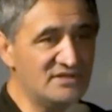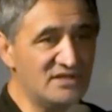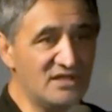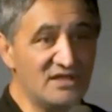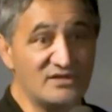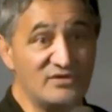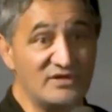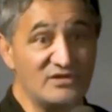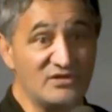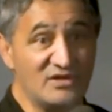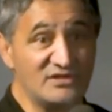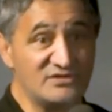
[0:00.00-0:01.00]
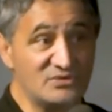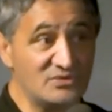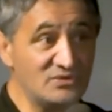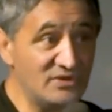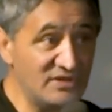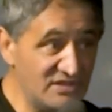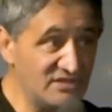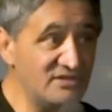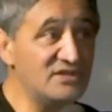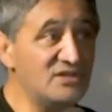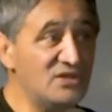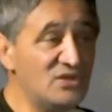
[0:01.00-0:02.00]
I'd like to acknowledge
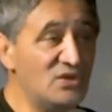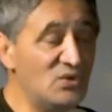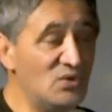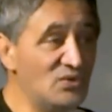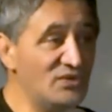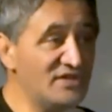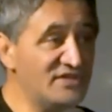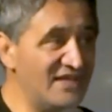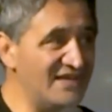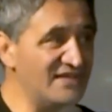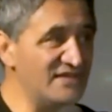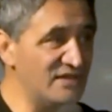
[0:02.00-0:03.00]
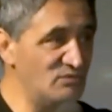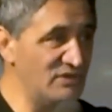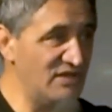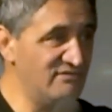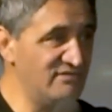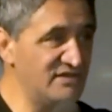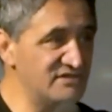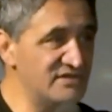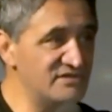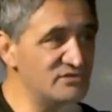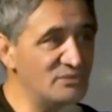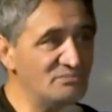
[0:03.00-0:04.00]
all the talent that we have here
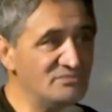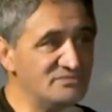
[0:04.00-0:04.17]
in the room.